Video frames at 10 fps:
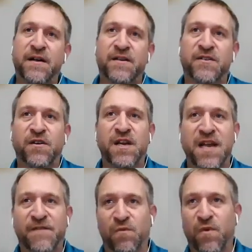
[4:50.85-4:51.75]
So you didn't
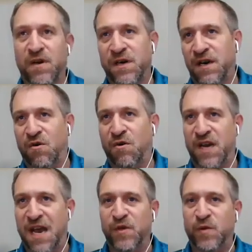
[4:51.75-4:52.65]
have to run encoder
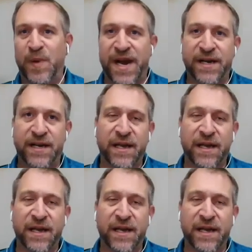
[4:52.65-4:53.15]
cables back.